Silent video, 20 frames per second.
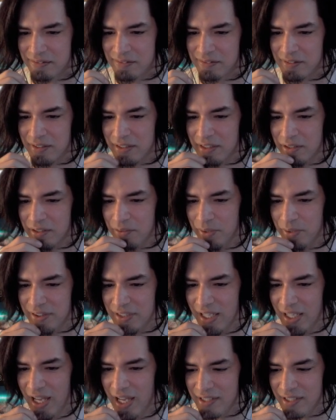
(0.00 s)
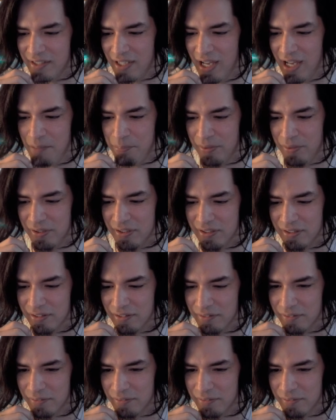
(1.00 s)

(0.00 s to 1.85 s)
What the heck happened?